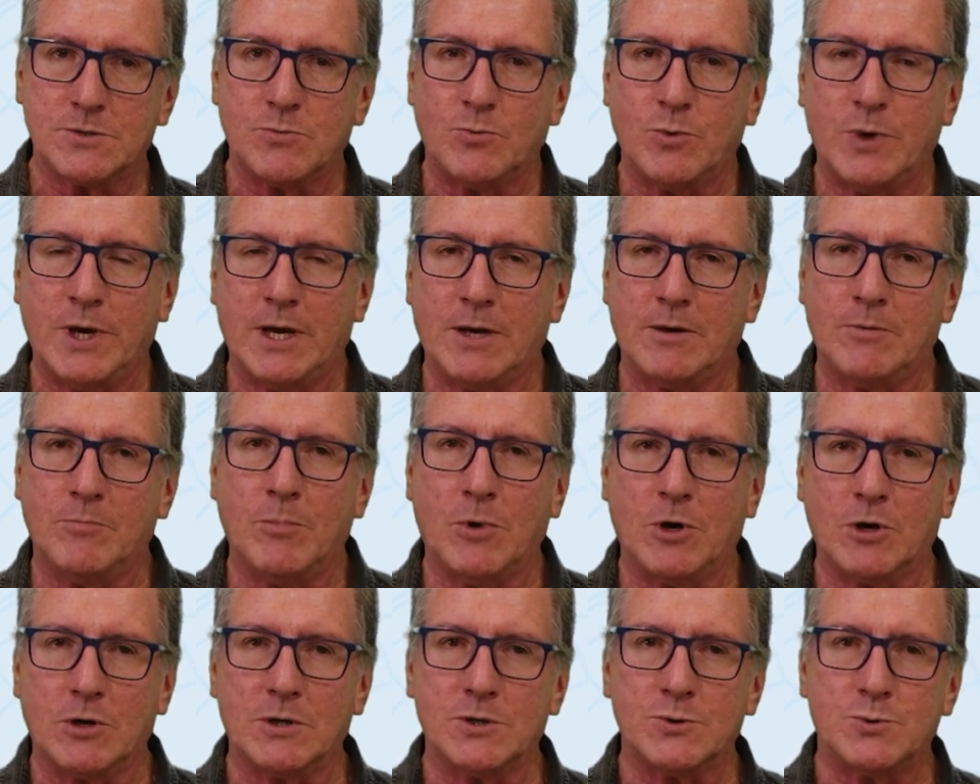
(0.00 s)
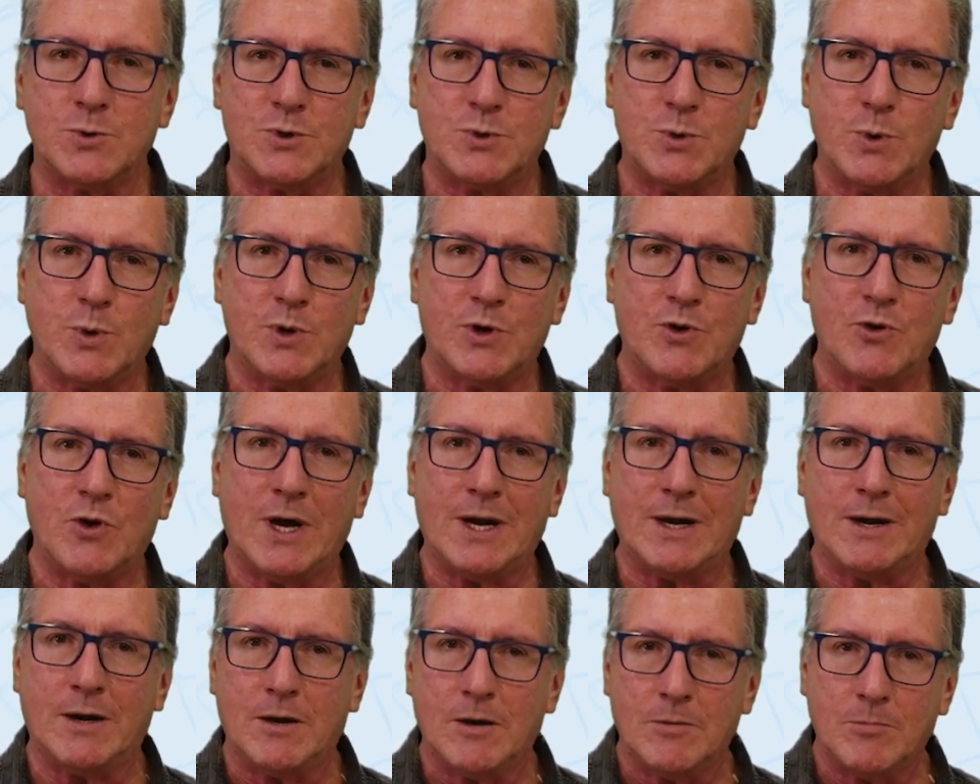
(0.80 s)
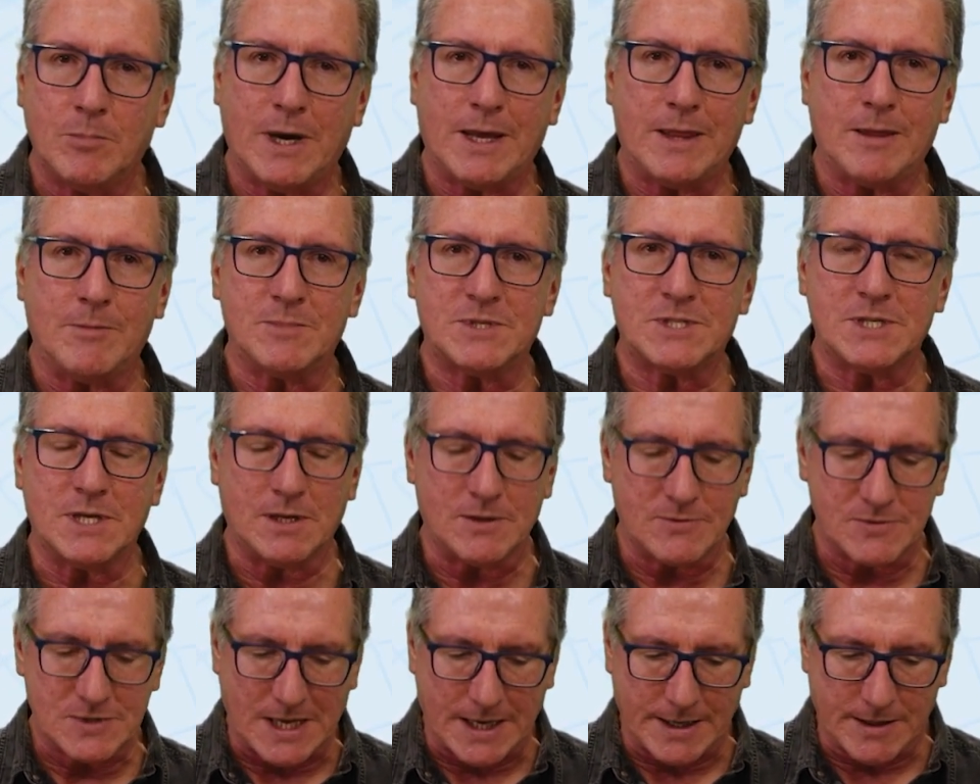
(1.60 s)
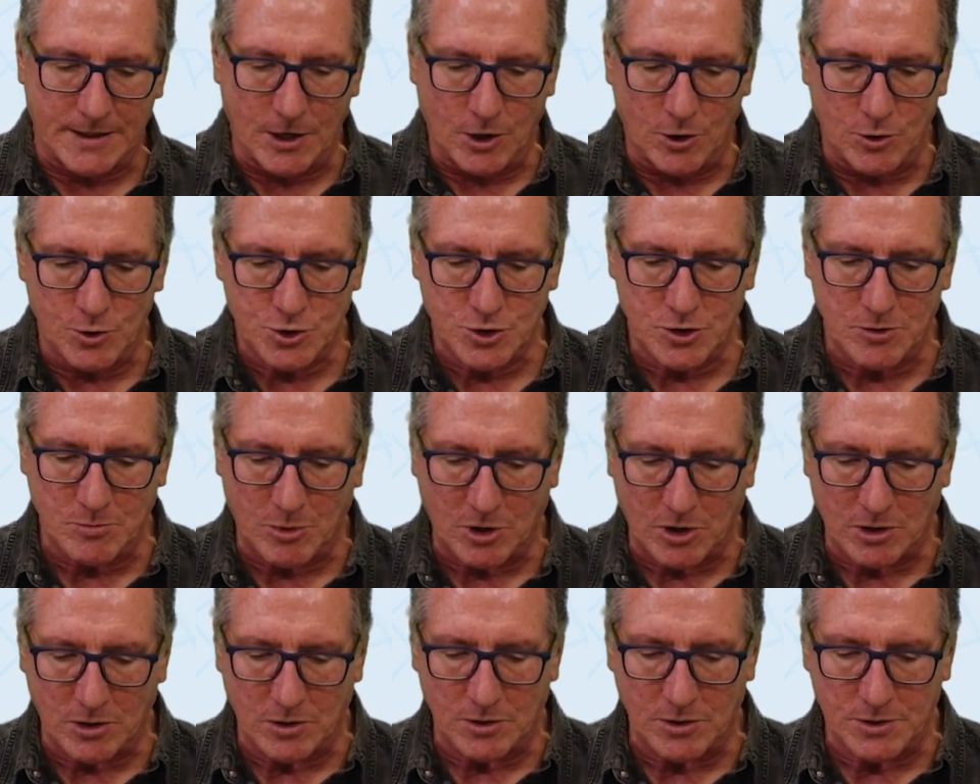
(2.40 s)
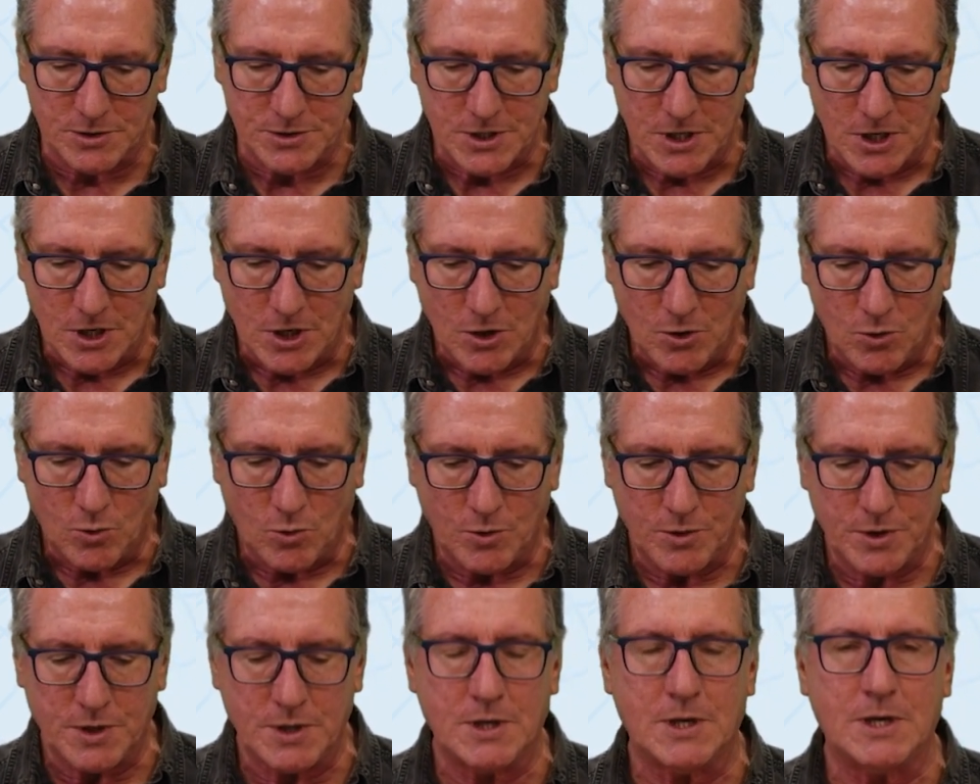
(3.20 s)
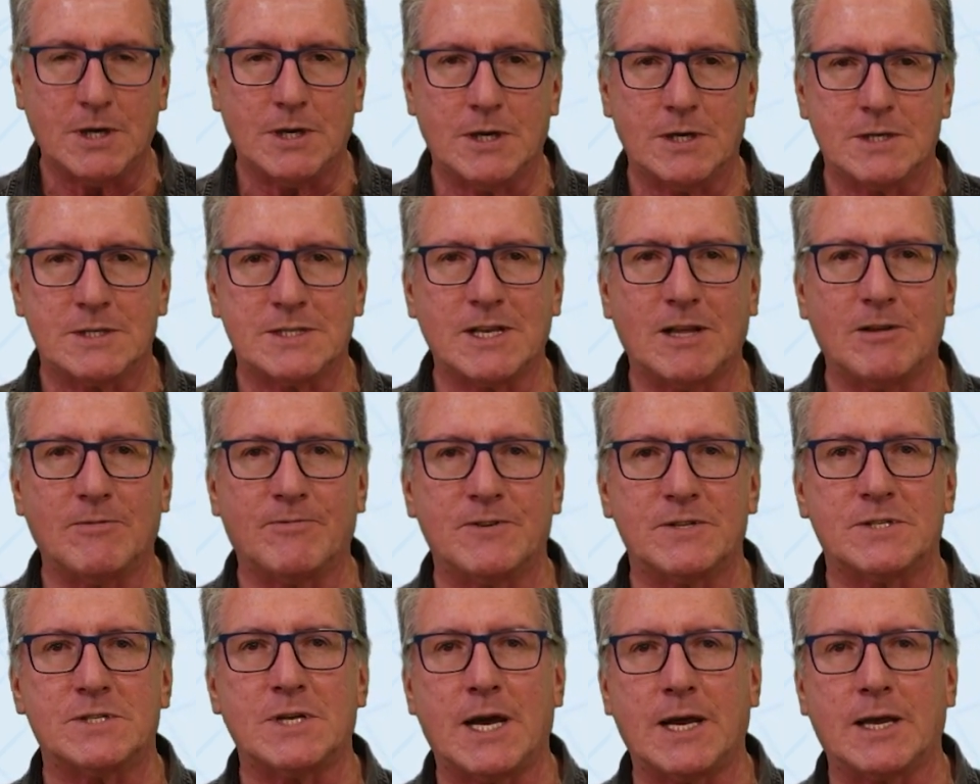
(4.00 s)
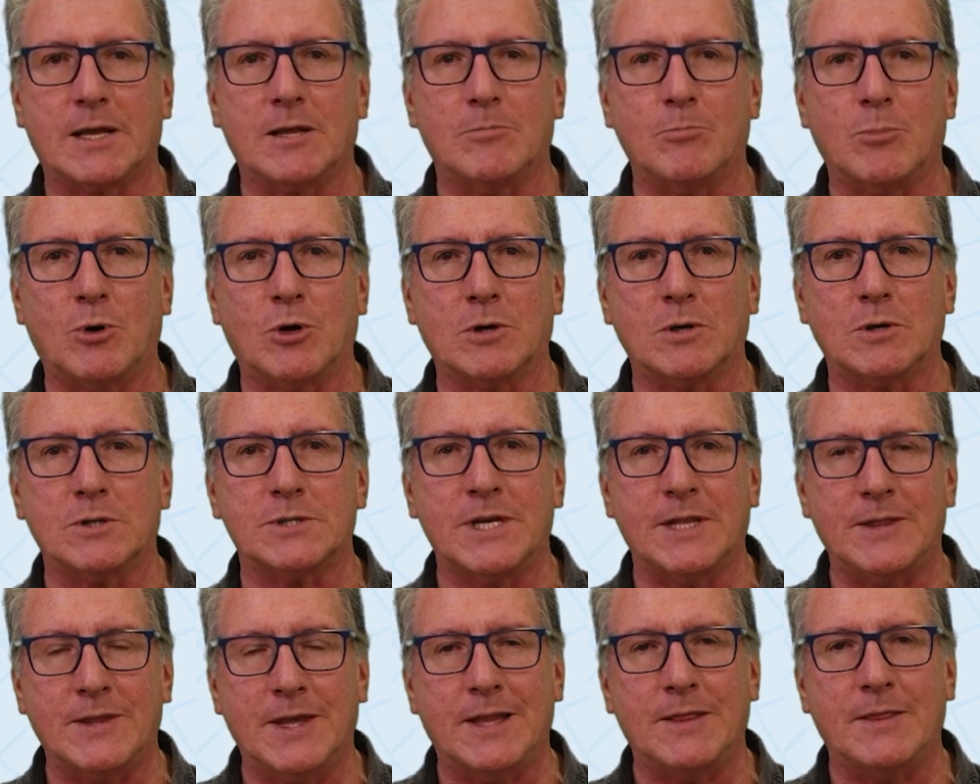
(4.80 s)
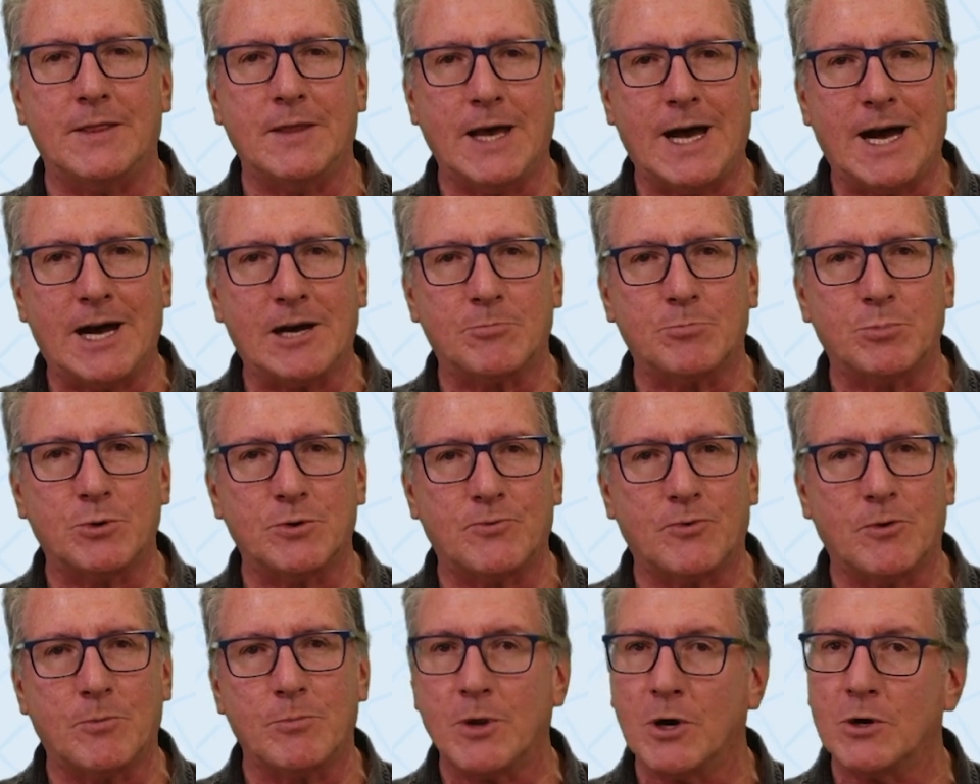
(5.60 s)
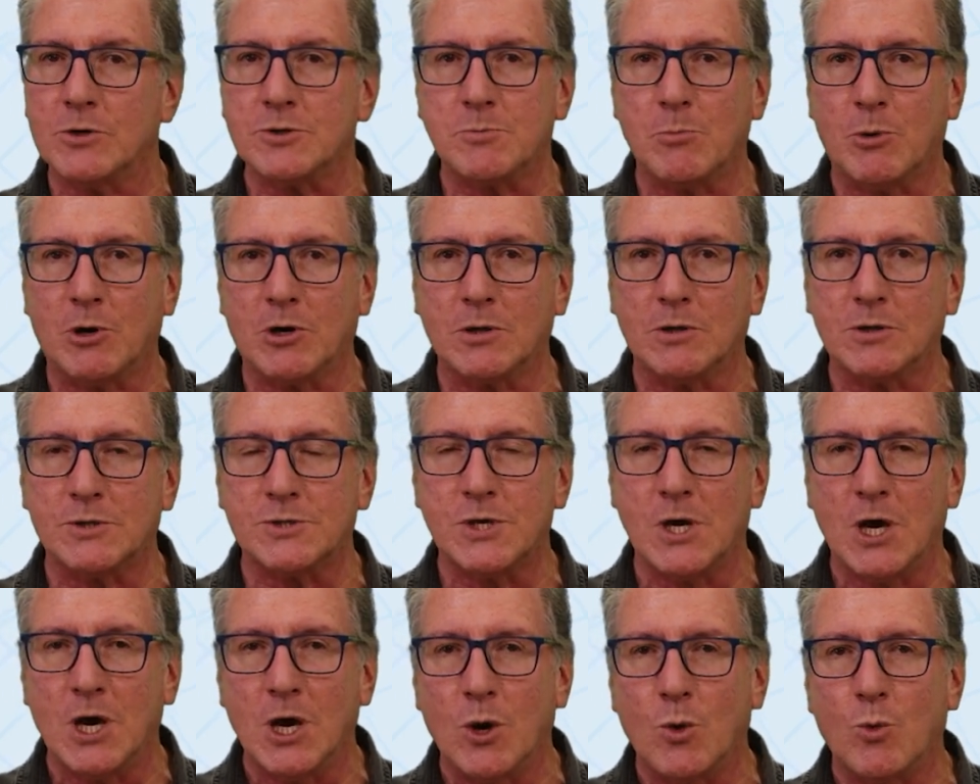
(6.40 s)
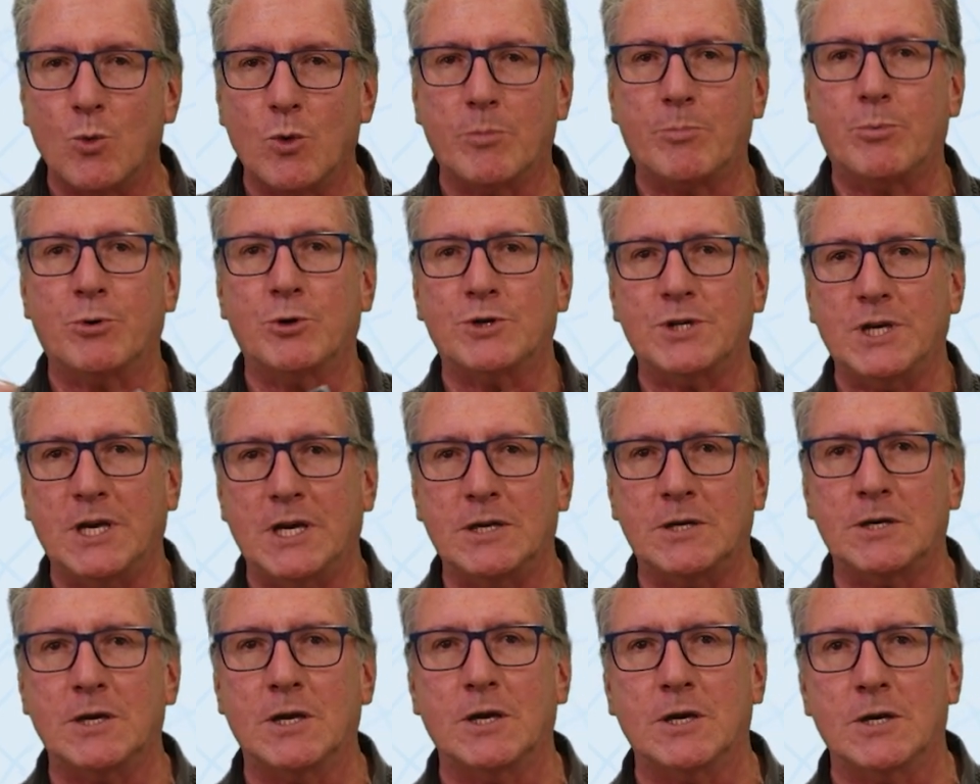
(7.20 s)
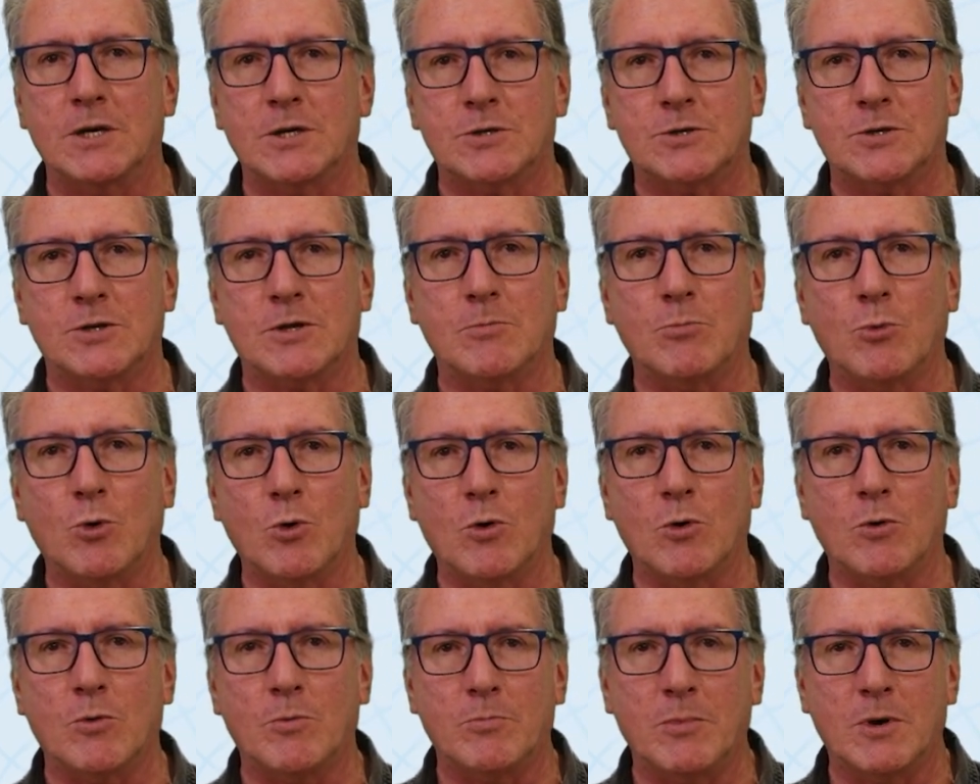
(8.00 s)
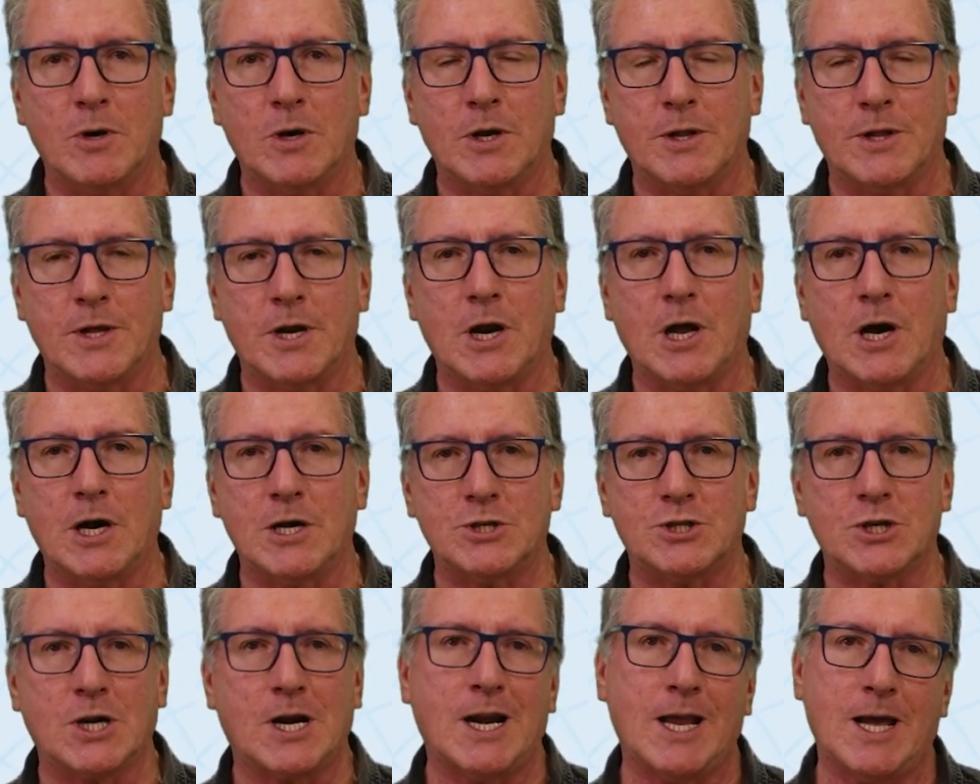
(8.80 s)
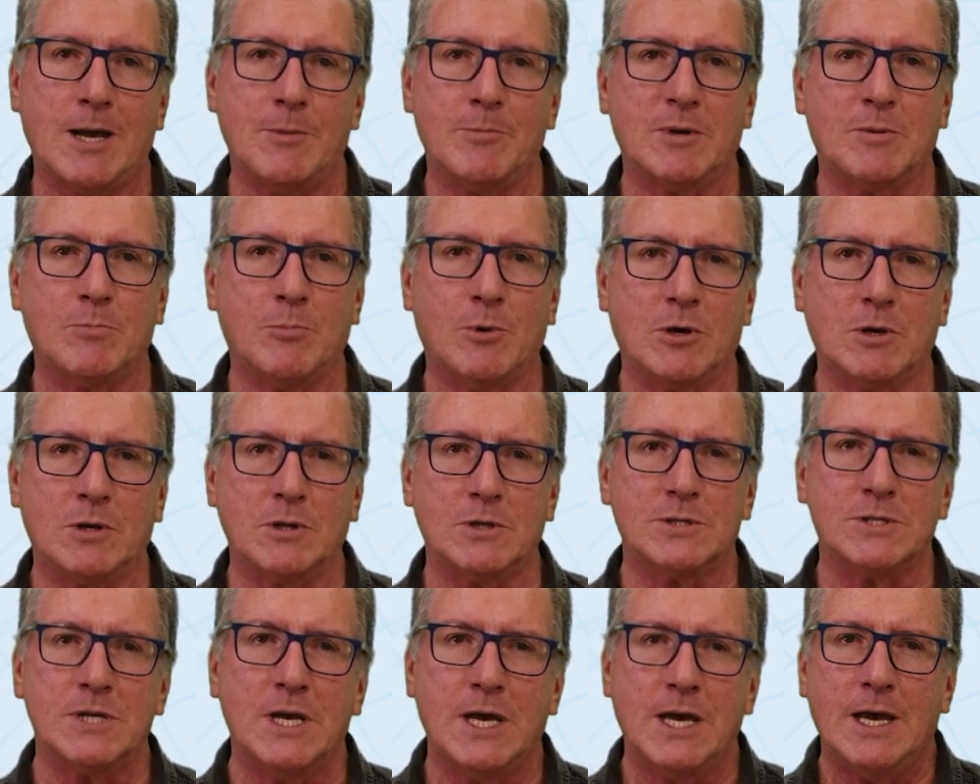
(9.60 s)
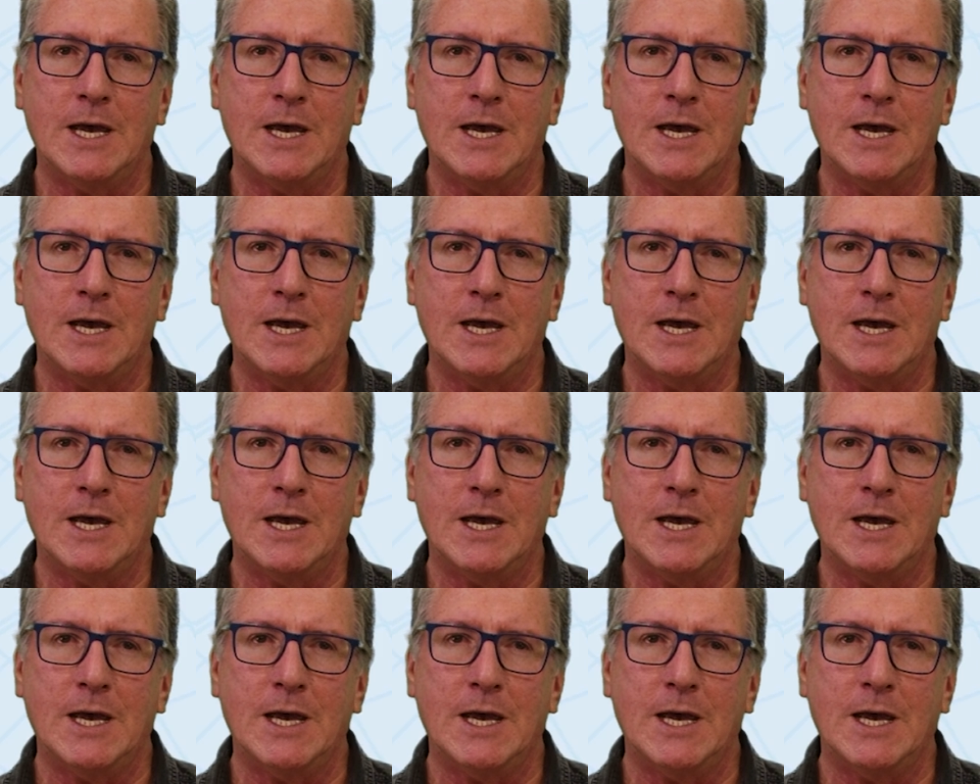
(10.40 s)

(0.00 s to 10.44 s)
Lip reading: We had models which we would run by themselves, like the ocean models or the sulfur cycle models, and then the output from those models were put in to the larger climate models.